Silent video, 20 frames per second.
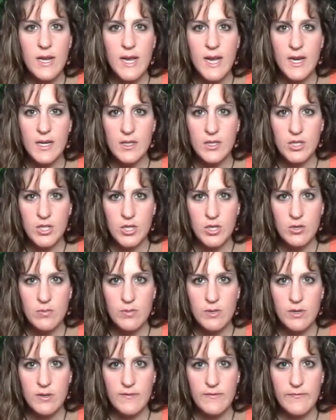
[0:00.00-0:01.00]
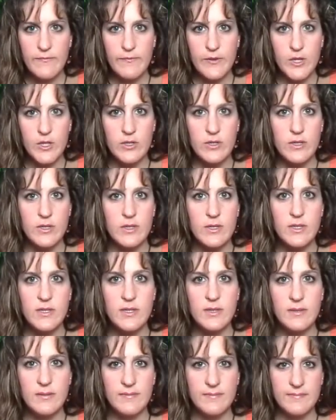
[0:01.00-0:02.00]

October first.